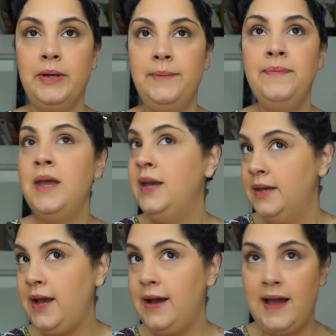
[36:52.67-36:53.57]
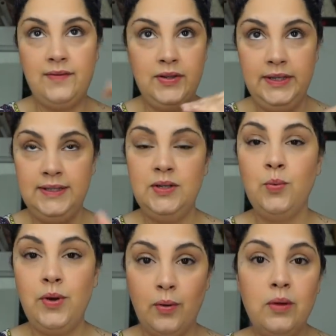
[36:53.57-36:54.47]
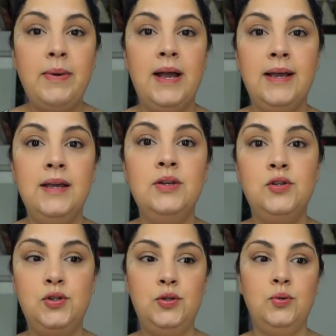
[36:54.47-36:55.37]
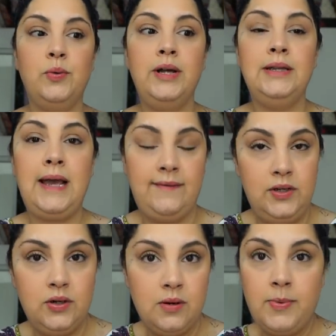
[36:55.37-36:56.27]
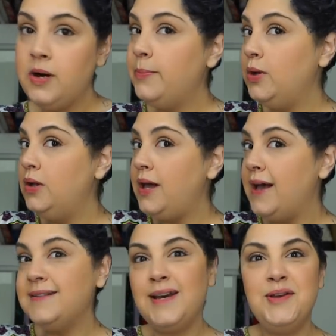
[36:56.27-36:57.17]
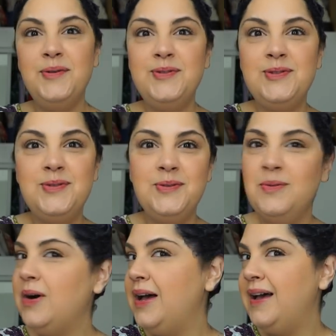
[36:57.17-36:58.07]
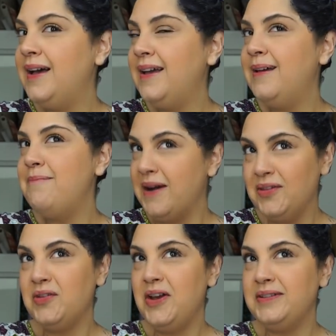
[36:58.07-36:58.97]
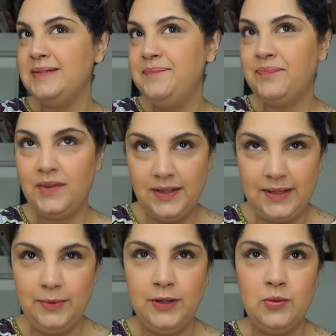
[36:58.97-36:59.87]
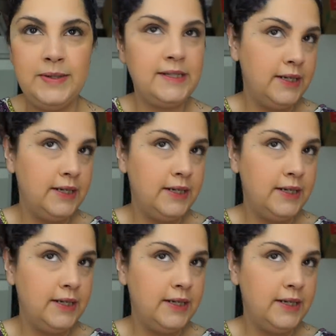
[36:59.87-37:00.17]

But yeah, after this, we're going back to lavender purple as I used to back in the days because I really do miss